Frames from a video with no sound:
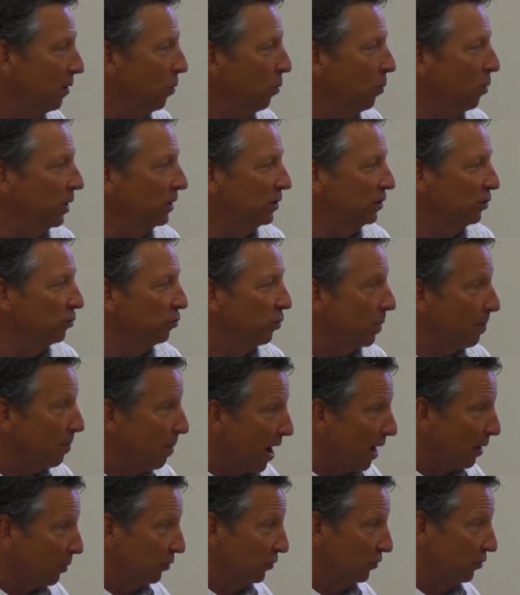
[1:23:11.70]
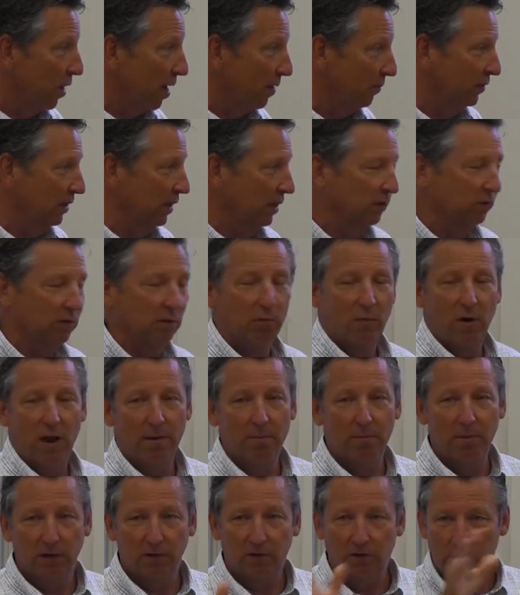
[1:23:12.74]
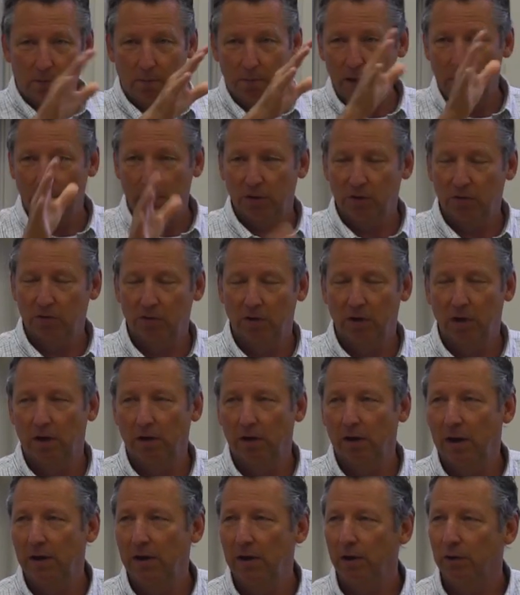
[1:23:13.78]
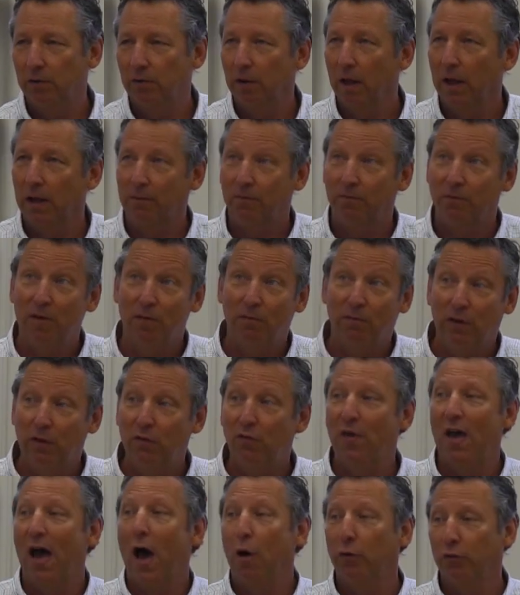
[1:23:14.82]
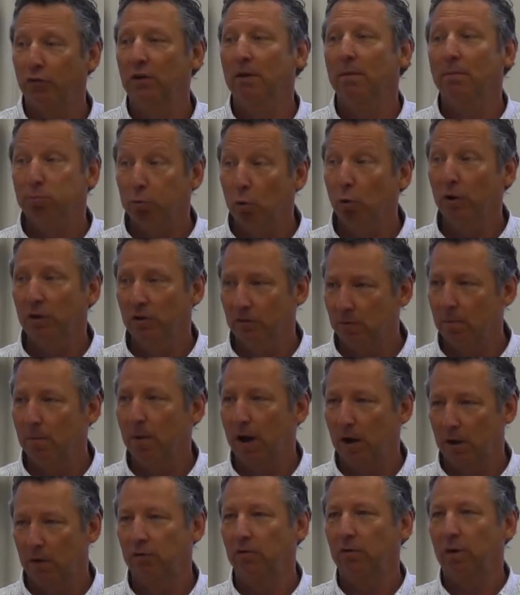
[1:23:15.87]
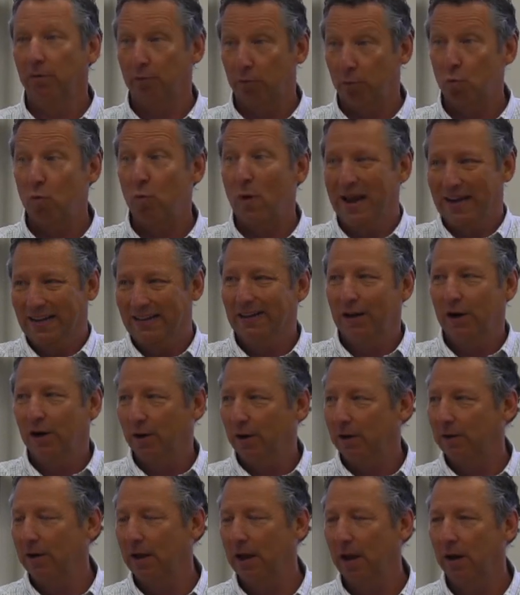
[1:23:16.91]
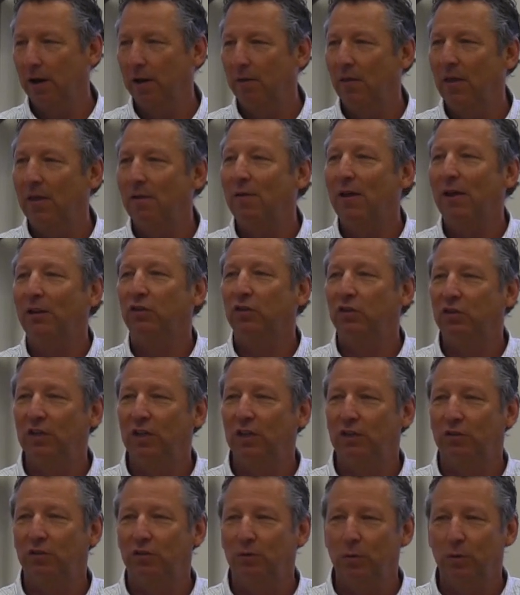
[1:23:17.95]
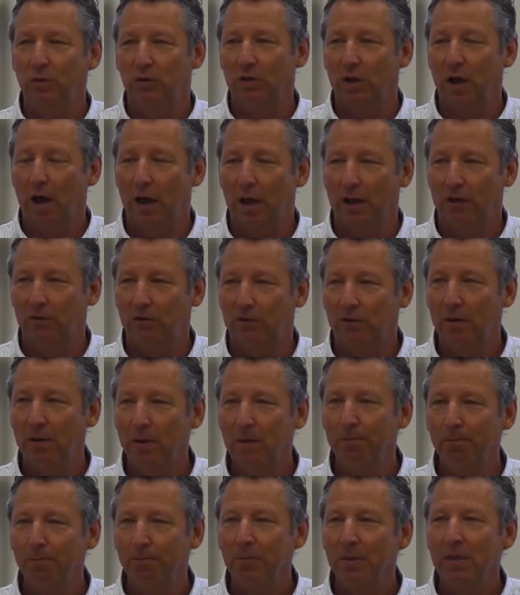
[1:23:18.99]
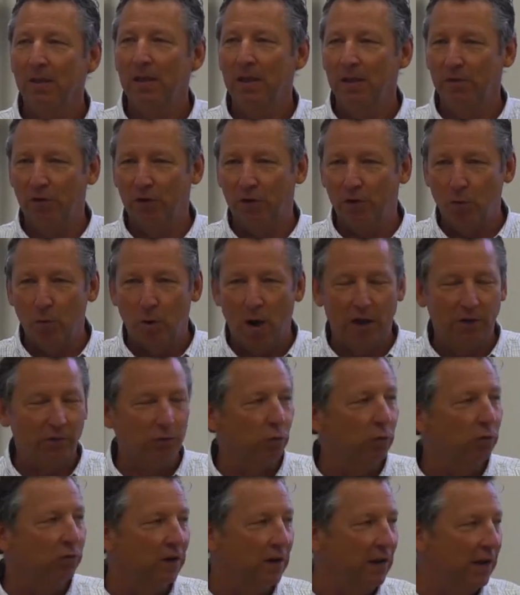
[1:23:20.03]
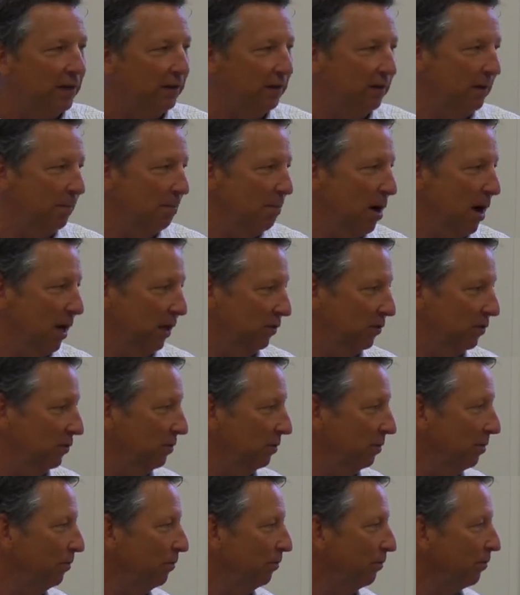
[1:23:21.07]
which is where Microsoft is in Redmond, Sammamish there. And there's like 50,000 employees of Microsoft right there in the town. And they've had six suicides in the two high schools in 18 months.